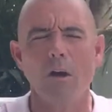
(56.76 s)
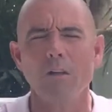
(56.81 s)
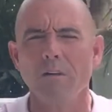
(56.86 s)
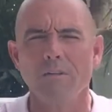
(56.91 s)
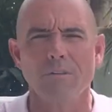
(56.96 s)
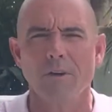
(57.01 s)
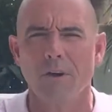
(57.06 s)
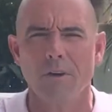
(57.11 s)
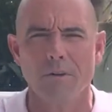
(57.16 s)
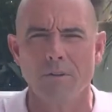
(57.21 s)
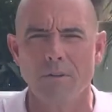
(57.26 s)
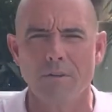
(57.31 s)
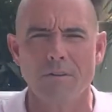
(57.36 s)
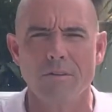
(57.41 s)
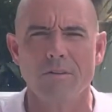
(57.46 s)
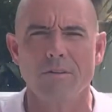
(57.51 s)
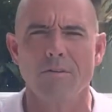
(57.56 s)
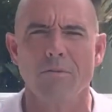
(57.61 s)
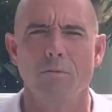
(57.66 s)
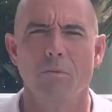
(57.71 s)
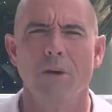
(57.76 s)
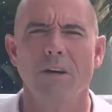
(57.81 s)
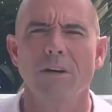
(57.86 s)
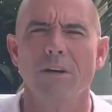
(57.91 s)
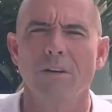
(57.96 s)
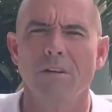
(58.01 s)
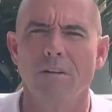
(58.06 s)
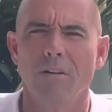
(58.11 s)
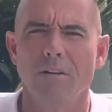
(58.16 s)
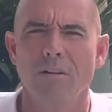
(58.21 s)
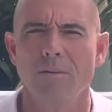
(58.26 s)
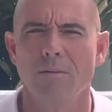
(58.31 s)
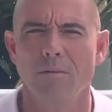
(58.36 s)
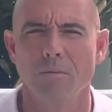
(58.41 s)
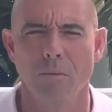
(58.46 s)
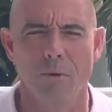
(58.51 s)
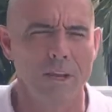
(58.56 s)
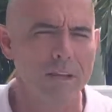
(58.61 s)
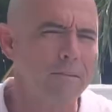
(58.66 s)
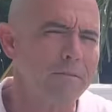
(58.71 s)
those will
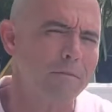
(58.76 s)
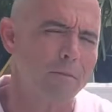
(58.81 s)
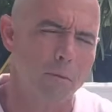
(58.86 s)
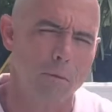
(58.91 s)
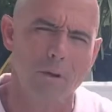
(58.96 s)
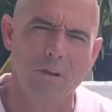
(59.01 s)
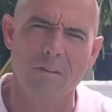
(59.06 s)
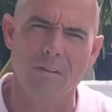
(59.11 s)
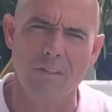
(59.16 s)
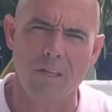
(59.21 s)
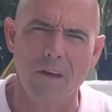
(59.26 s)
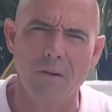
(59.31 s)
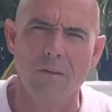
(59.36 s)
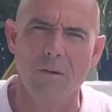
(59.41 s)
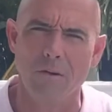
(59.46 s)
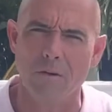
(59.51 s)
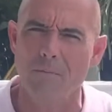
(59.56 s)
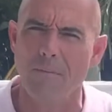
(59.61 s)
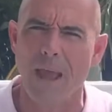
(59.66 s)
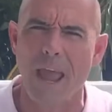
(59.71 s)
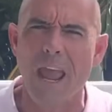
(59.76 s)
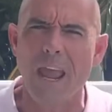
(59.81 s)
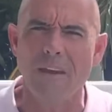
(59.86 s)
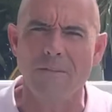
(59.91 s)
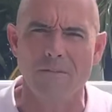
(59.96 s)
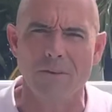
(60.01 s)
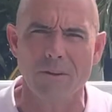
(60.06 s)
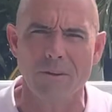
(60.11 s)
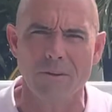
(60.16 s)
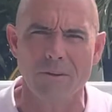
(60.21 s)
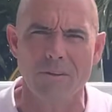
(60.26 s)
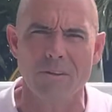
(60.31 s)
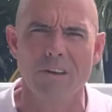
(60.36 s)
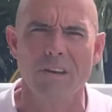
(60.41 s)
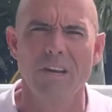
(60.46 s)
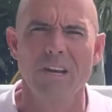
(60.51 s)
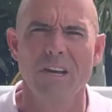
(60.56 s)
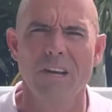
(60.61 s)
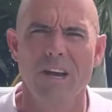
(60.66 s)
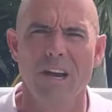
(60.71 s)
reinforce those behaviors
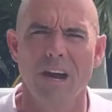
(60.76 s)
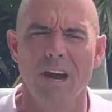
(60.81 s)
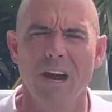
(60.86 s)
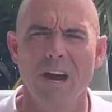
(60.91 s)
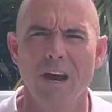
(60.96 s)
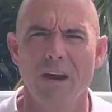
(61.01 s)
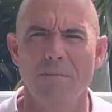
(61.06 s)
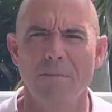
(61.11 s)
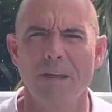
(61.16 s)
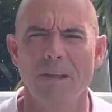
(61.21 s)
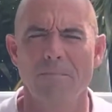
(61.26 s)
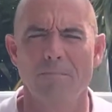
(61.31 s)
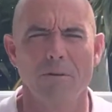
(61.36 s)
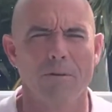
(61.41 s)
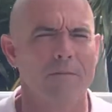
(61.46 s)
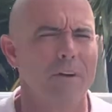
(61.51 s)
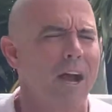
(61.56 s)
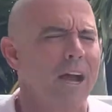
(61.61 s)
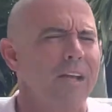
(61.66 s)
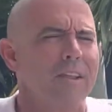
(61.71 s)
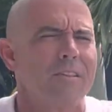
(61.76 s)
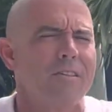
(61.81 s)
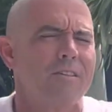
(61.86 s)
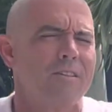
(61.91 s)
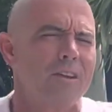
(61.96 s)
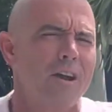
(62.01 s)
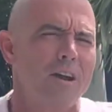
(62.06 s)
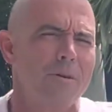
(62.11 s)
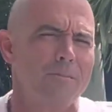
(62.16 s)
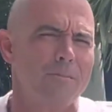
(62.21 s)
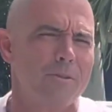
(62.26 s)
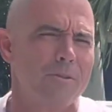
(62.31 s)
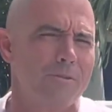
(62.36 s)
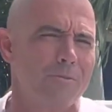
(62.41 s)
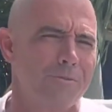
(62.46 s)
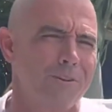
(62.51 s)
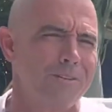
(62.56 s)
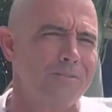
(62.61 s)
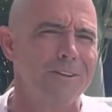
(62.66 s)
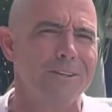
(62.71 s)
and provide some
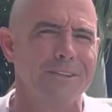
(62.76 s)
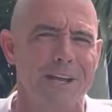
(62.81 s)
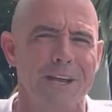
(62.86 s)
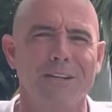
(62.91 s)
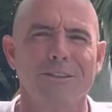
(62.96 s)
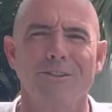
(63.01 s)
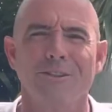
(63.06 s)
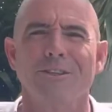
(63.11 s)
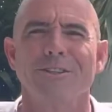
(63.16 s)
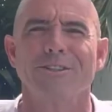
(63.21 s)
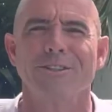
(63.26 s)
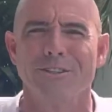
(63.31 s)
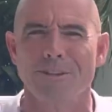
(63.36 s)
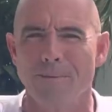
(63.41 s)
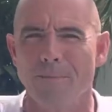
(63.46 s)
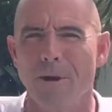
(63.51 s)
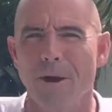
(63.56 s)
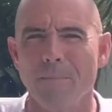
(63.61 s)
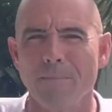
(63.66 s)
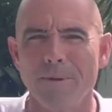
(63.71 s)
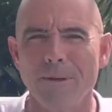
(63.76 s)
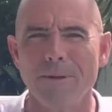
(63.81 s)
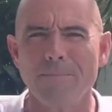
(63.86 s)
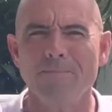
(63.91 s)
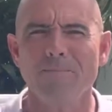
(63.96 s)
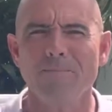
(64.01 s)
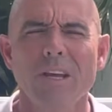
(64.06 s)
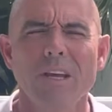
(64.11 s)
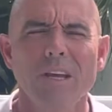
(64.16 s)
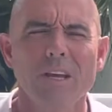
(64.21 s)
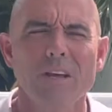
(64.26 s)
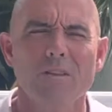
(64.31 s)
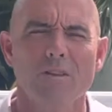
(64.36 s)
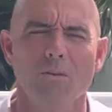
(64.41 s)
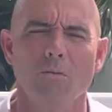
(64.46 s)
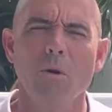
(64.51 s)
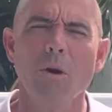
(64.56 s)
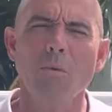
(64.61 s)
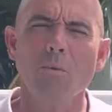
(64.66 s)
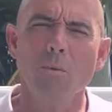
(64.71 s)
sort of attention to the puppy. So
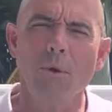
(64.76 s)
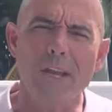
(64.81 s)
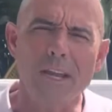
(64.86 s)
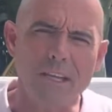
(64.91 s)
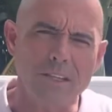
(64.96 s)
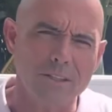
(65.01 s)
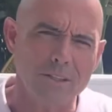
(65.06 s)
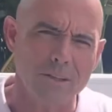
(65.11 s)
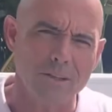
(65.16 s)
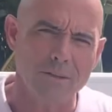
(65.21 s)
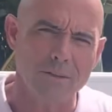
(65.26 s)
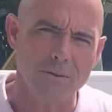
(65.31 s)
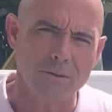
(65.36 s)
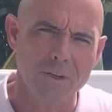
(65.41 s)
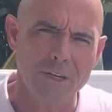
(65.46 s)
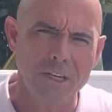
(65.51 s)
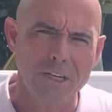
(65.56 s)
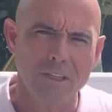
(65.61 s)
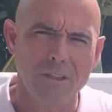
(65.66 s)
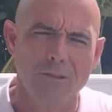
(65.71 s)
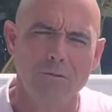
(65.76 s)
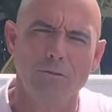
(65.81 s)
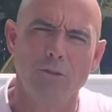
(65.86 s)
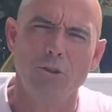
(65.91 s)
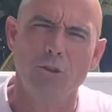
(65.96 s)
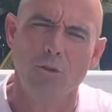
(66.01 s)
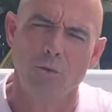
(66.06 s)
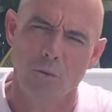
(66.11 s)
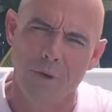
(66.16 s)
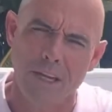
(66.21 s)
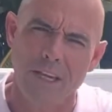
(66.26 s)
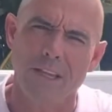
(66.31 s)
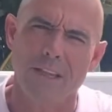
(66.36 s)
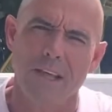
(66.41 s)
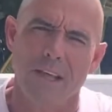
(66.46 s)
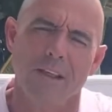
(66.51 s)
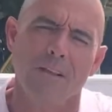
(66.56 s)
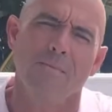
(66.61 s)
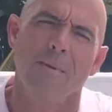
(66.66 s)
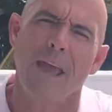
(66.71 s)
what we do to treat
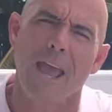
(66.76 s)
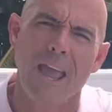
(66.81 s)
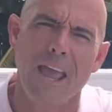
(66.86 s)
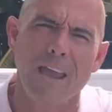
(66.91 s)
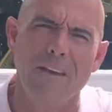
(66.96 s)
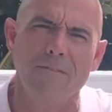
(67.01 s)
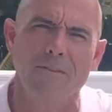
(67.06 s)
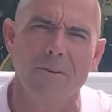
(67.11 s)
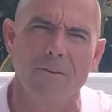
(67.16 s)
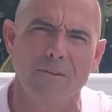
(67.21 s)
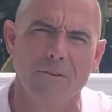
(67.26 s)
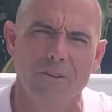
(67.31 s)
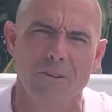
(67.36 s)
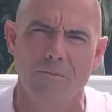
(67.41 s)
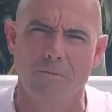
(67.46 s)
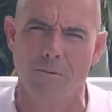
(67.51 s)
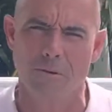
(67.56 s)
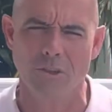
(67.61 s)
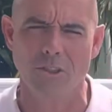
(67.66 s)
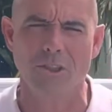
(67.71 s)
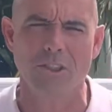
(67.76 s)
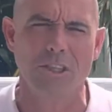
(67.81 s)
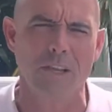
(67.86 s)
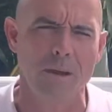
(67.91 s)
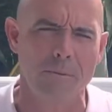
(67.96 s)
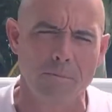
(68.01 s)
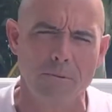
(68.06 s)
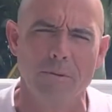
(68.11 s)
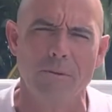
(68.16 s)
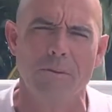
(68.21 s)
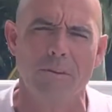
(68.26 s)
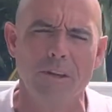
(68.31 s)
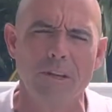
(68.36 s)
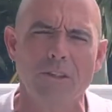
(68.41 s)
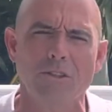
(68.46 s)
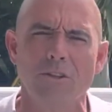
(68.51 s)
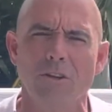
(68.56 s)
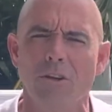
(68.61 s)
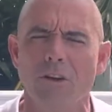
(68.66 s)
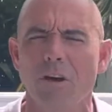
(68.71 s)
these behaviors is a
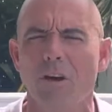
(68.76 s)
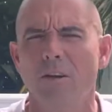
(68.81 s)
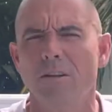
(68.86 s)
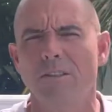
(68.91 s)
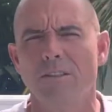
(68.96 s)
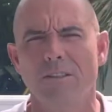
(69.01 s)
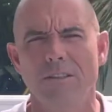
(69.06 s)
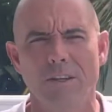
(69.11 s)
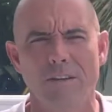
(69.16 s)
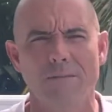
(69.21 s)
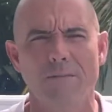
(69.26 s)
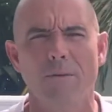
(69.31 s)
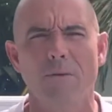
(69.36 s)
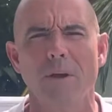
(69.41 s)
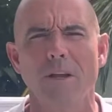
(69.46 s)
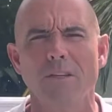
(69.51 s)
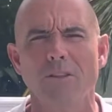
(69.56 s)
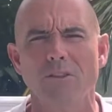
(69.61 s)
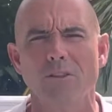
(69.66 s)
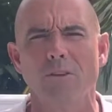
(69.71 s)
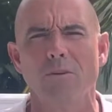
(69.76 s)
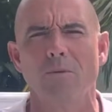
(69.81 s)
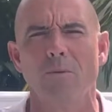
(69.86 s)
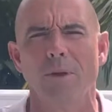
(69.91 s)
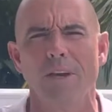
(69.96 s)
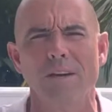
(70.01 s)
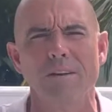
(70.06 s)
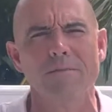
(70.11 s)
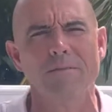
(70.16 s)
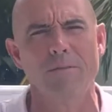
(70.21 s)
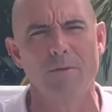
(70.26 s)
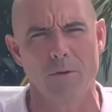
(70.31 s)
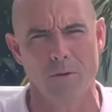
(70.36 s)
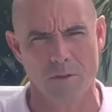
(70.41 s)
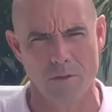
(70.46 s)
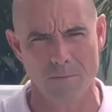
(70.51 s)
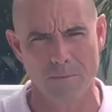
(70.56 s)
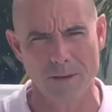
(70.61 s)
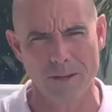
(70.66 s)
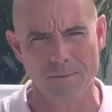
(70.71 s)
procedure called differential
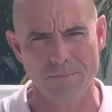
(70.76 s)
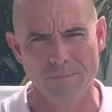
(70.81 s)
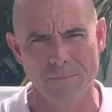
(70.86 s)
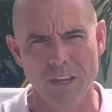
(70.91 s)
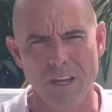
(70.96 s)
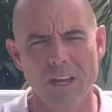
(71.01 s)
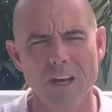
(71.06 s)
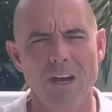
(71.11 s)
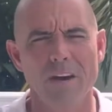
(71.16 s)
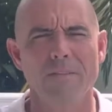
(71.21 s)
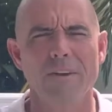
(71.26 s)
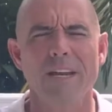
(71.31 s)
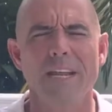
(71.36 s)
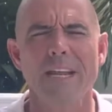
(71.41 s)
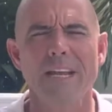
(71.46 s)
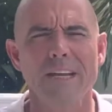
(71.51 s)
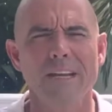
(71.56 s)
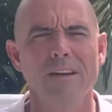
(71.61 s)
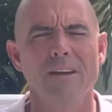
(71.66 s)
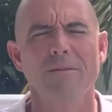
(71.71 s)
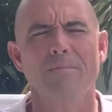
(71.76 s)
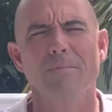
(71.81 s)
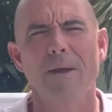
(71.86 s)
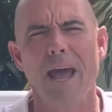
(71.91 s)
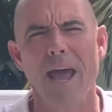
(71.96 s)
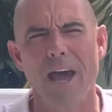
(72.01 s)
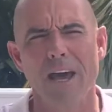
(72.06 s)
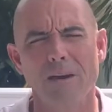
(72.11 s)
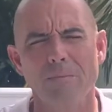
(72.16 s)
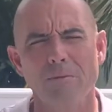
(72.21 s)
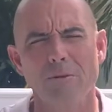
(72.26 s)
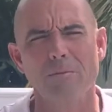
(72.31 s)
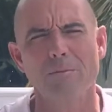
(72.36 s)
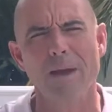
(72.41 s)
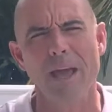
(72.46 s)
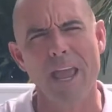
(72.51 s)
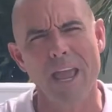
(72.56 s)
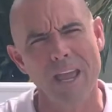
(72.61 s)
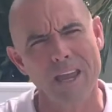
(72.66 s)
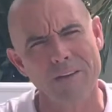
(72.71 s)
reinforcement of an incompatible
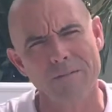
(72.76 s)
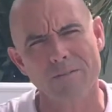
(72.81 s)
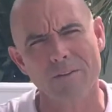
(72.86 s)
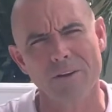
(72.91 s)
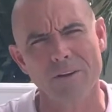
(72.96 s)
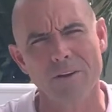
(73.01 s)
behavior.